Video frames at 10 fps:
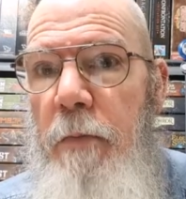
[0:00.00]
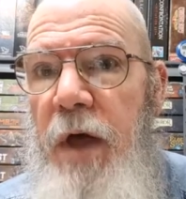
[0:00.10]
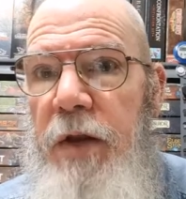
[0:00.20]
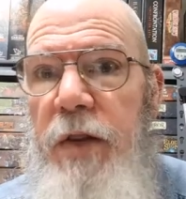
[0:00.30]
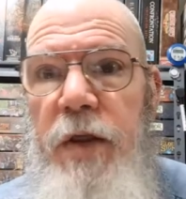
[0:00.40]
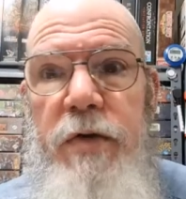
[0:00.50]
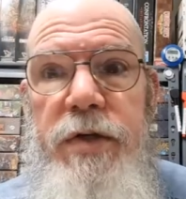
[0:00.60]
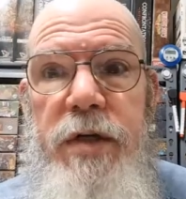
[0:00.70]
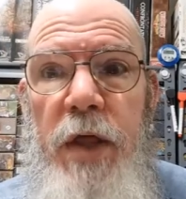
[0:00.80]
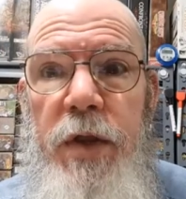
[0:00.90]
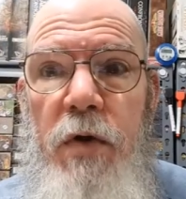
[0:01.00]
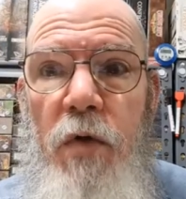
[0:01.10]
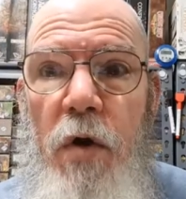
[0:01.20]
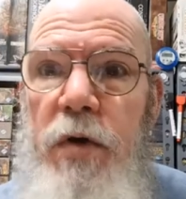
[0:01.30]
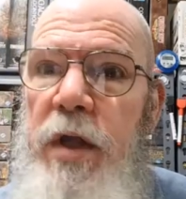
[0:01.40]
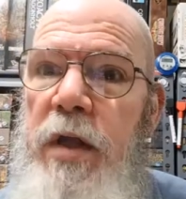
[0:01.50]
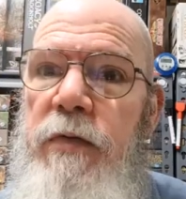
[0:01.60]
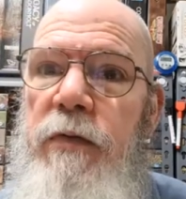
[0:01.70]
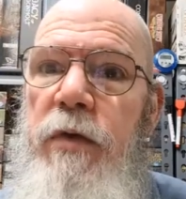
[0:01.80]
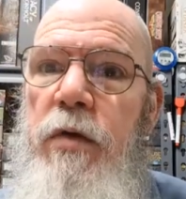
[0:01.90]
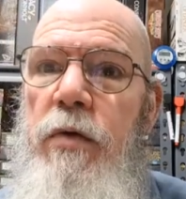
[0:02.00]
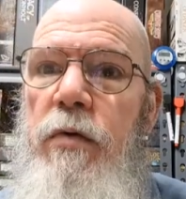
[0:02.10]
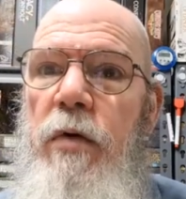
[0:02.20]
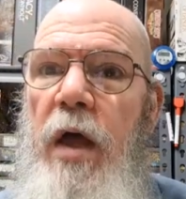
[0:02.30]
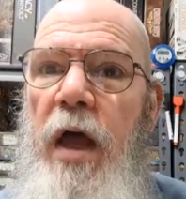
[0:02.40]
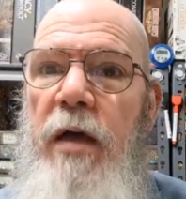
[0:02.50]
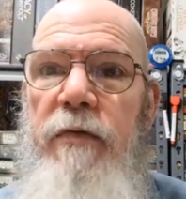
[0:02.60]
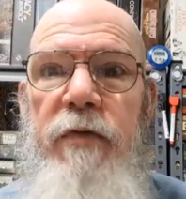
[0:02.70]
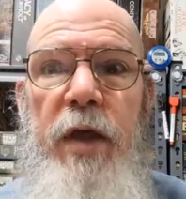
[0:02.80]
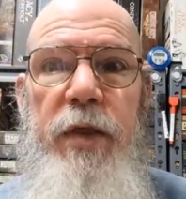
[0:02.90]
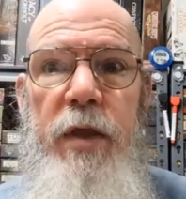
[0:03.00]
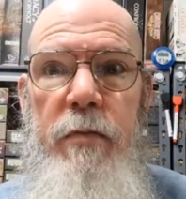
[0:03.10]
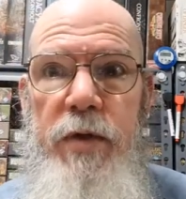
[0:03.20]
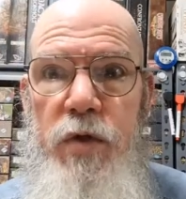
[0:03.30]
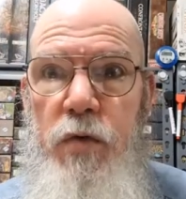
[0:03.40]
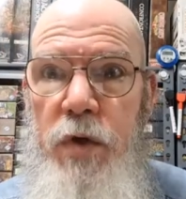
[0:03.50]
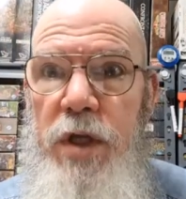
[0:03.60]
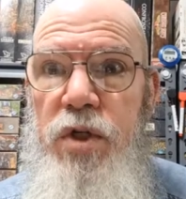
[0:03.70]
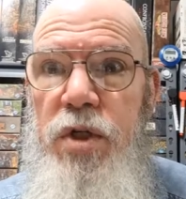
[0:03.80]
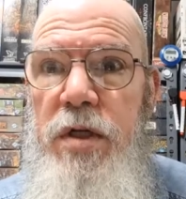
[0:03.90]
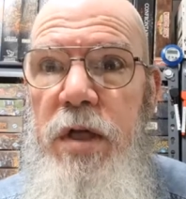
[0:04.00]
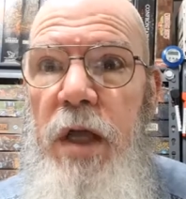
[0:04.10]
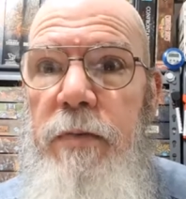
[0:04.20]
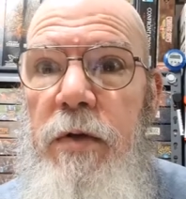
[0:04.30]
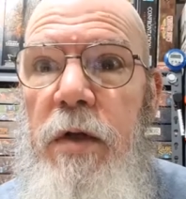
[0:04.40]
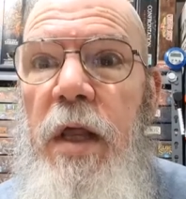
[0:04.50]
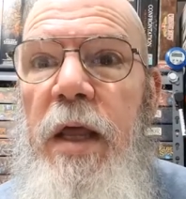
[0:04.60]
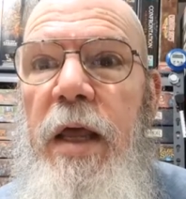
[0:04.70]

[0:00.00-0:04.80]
but there is nothing wrong if you have nothing but your kitchen table